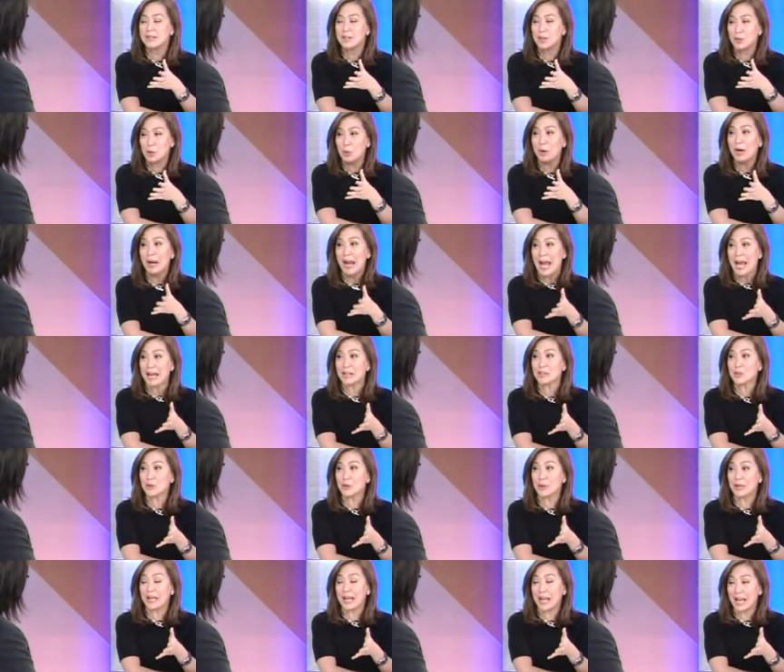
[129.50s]
you are
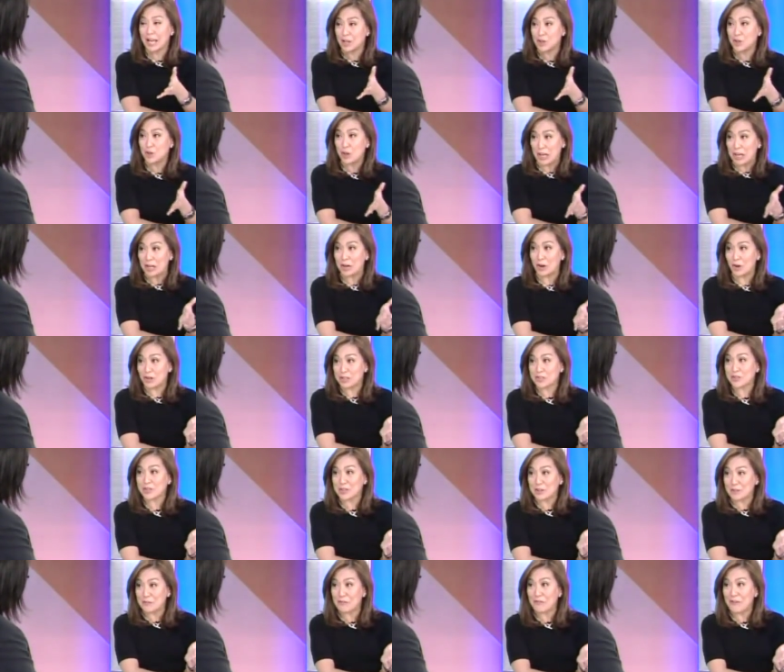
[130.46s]
actually a Jane
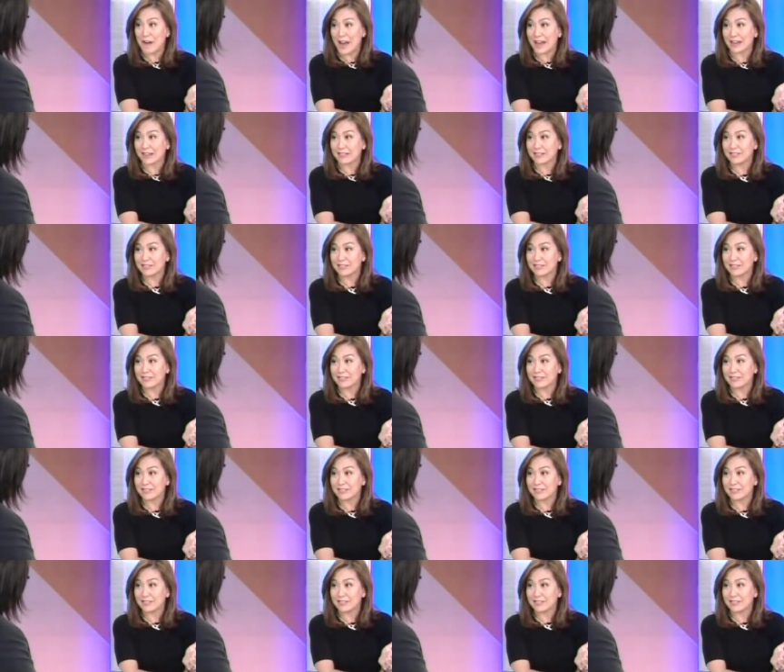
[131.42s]
Austen fan